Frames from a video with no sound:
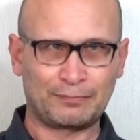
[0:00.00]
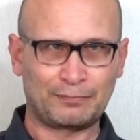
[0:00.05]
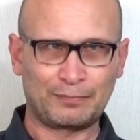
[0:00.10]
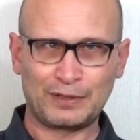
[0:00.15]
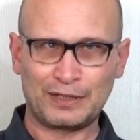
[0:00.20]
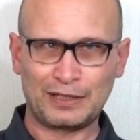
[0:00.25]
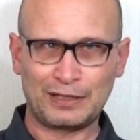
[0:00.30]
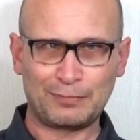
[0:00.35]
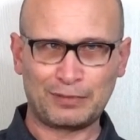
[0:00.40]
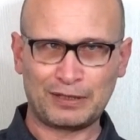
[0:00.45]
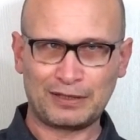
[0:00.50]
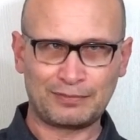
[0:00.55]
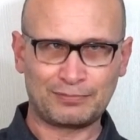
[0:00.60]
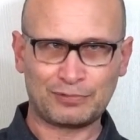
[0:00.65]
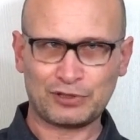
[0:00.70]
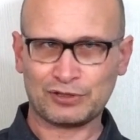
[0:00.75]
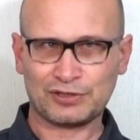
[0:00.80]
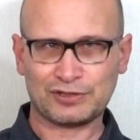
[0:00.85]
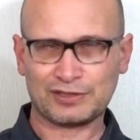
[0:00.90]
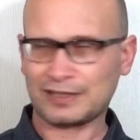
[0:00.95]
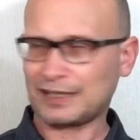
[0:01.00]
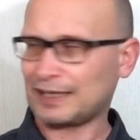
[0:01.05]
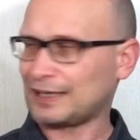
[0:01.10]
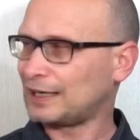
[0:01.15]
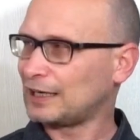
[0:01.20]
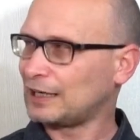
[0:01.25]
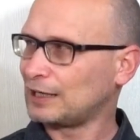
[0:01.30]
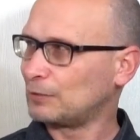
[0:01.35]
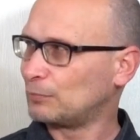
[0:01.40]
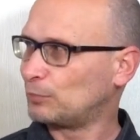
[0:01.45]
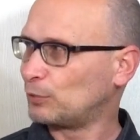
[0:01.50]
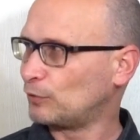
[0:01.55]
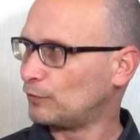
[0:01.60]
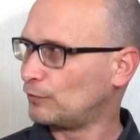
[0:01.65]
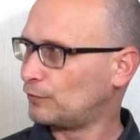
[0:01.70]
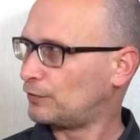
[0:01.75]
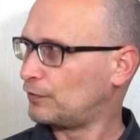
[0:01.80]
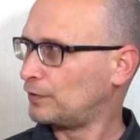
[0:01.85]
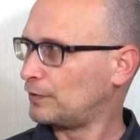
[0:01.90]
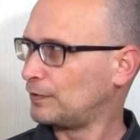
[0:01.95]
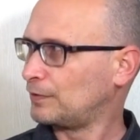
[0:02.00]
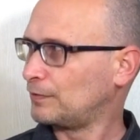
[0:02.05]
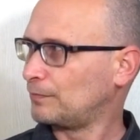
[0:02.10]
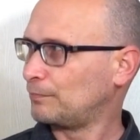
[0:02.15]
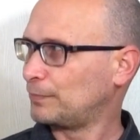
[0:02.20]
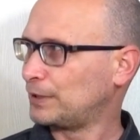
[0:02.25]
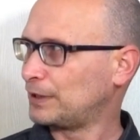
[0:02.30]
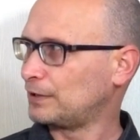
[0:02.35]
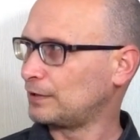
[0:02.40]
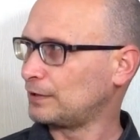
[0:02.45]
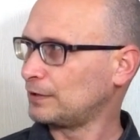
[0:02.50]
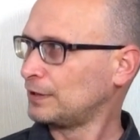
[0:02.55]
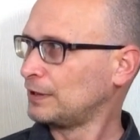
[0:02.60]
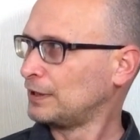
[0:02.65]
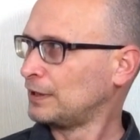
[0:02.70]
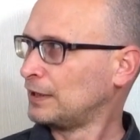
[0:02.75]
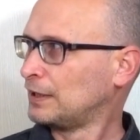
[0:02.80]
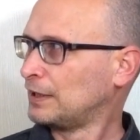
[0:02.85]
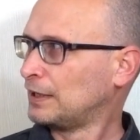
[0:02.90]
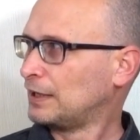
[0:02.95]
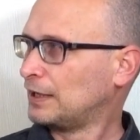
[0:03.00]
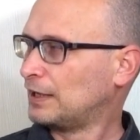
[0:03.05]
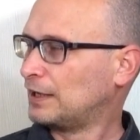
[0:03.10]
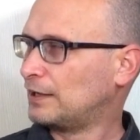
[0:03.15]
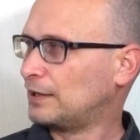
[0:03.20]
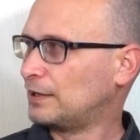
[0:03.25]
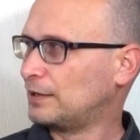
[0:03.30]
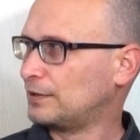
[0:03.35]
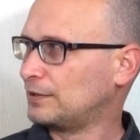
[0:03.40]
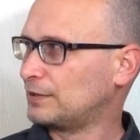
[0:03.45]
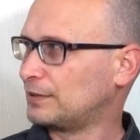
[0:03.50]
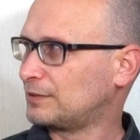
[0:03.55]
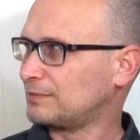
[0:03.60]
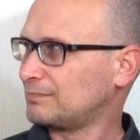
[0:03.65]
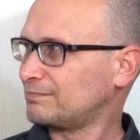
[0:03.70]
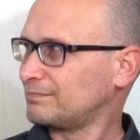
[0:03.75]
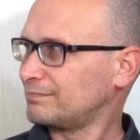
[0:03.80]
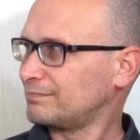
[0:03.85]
maybe just slightly above middle, and